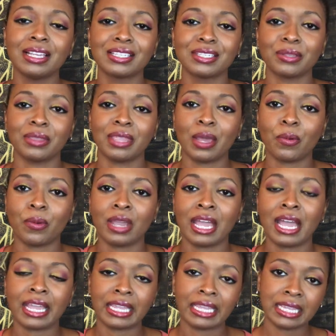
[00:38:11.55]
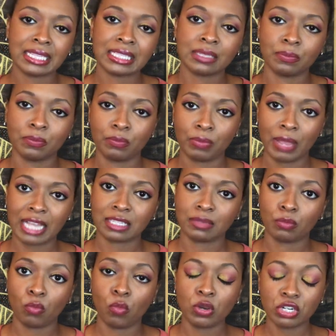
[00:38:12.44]
so that way I can get pack
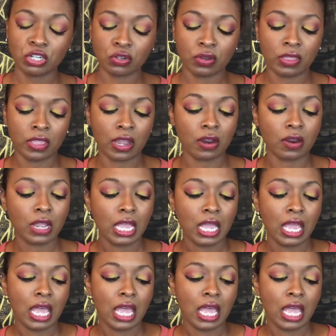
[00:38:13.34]
some moisture in there.